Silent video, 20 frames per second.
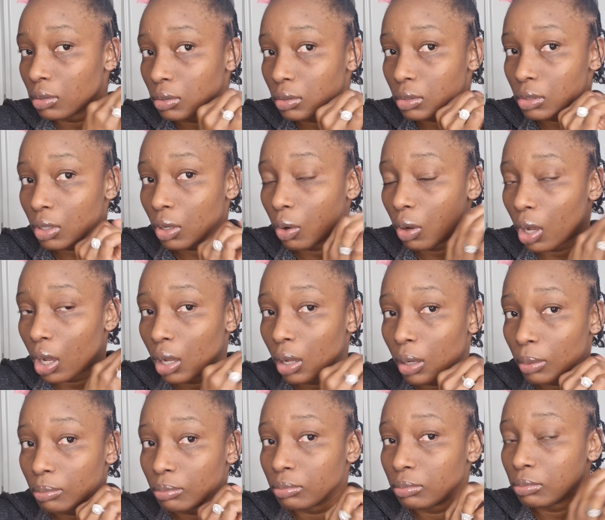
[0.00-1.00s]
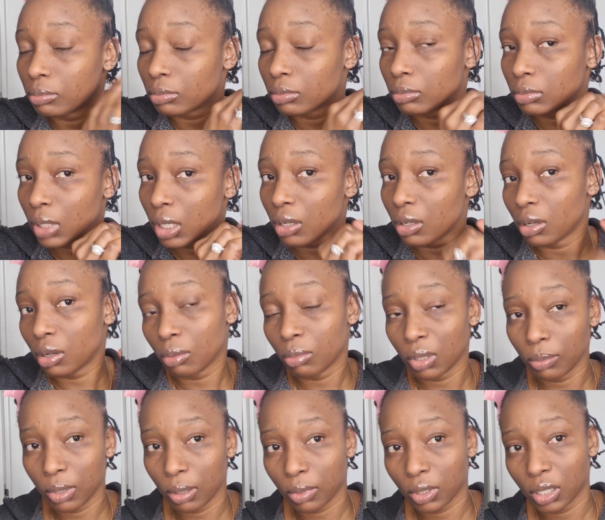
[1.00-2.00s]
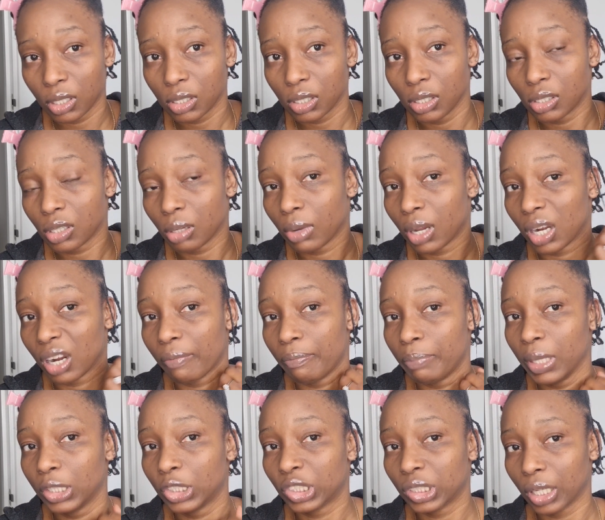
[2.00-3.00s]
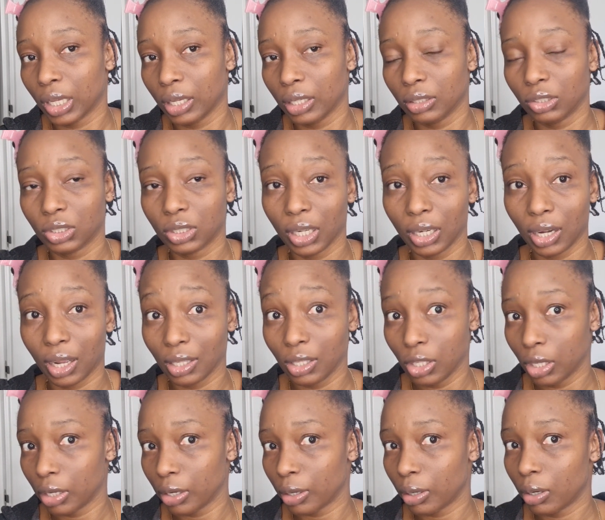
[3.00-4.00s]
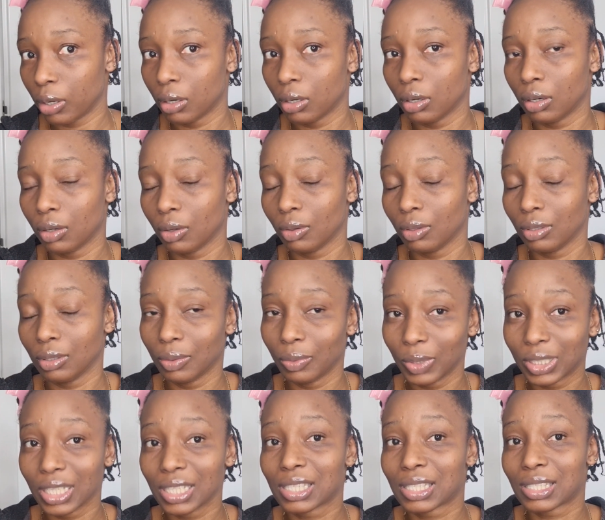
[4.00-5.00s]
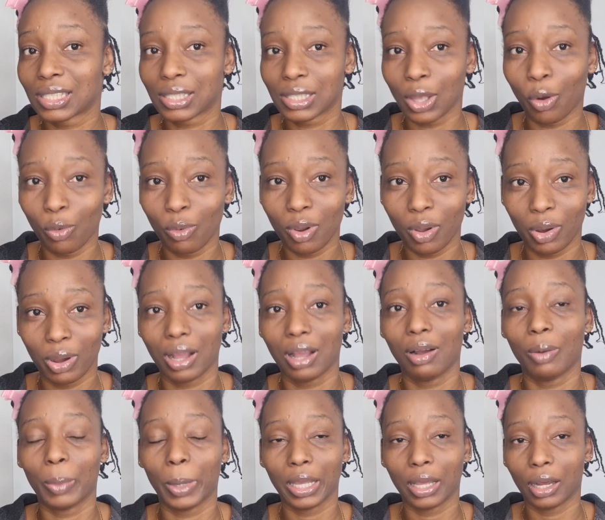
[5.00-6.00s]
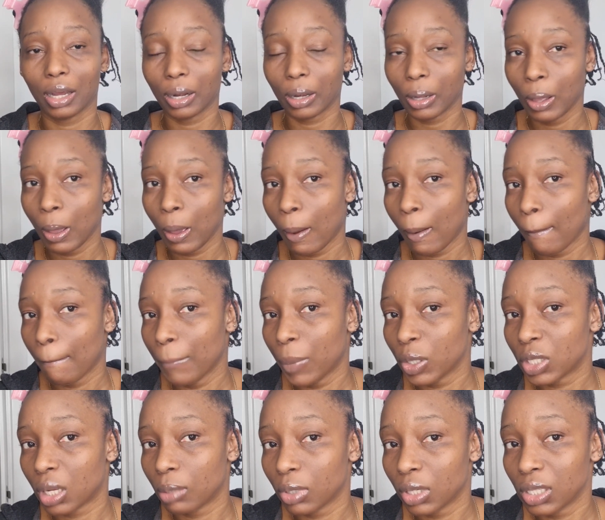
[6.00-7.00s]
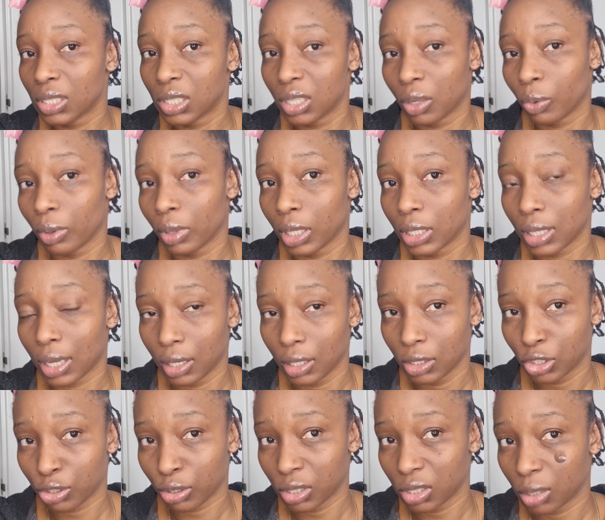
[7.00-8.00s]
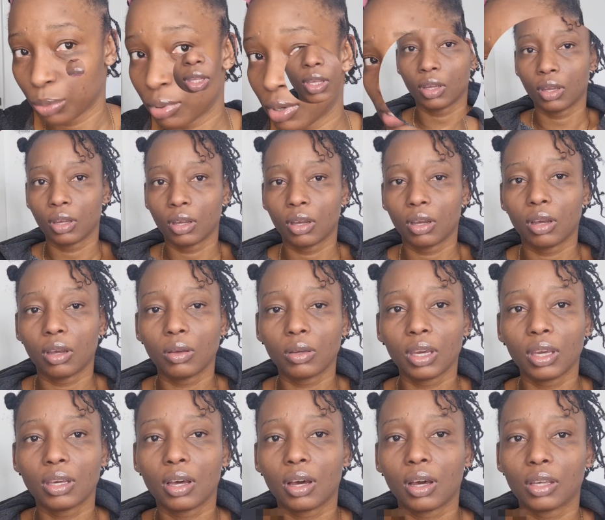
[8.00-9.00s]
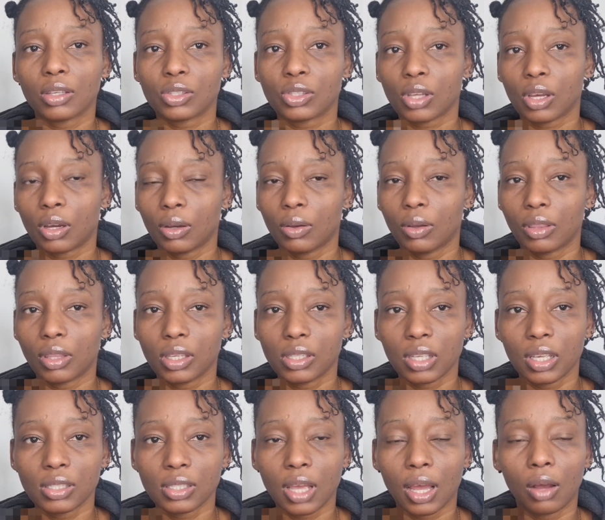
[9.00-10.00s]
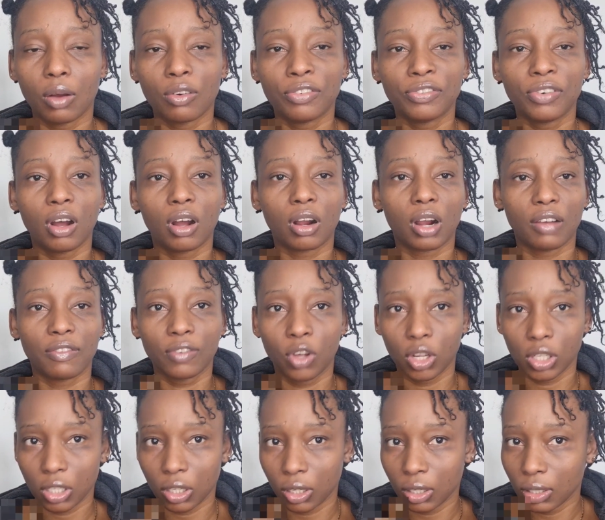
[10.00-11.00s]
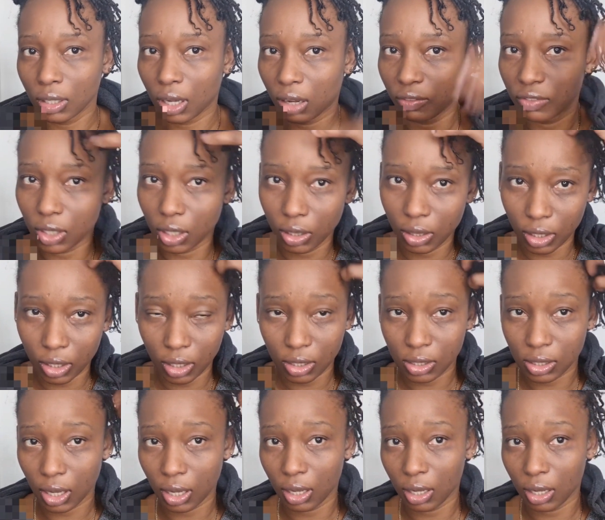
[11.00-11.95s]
So I don't know, maybe I'm gonna see some kind of big change in a year, which is so long. Oh my god. But I'm gonna stick with it and trust the process. Okay guys, so this is how far I've gotten. I've done these